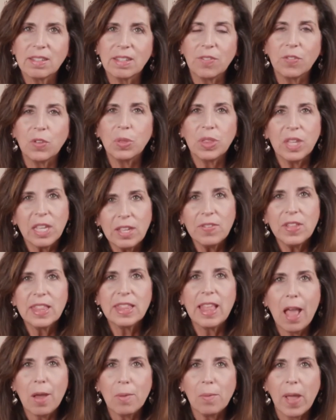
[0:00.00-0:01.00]
If you think of
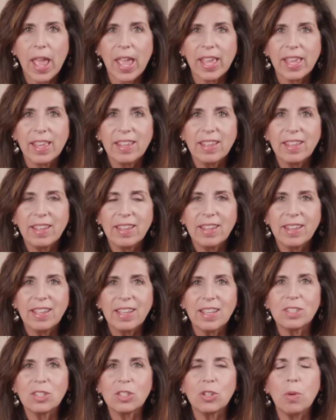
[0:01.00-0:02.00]
it that way,
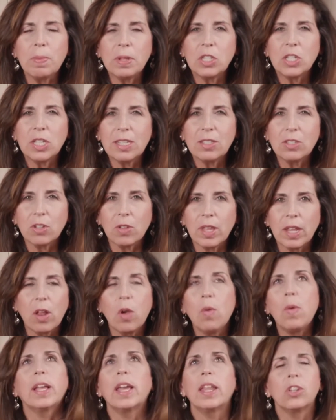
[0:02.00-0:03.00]
it's so much easier than,
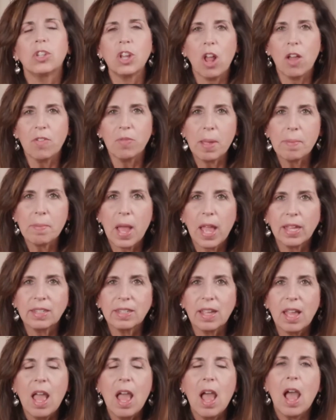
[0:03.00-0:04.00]
I got to shut off my mind.
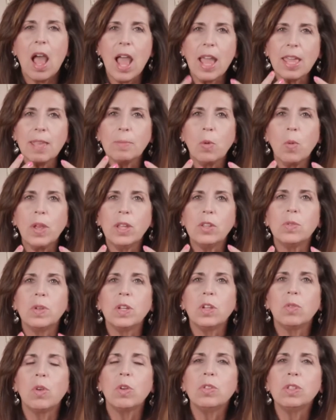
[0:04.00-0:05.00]
I am going to
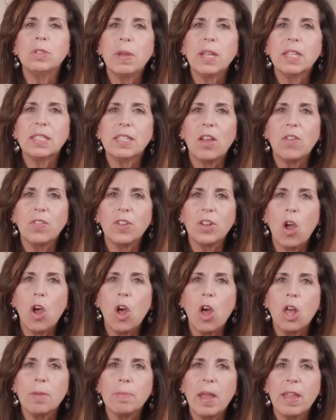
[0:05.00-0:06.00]
engross myself in
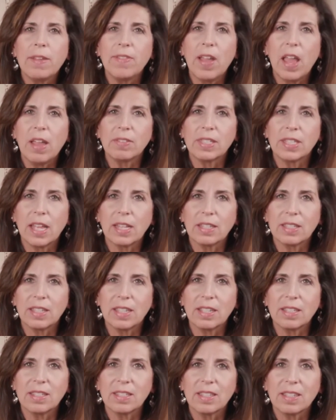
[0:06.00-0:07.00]
all my five
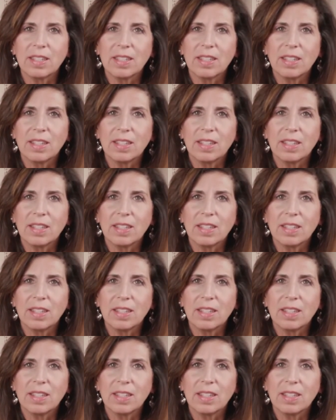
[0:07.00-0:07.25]
senses.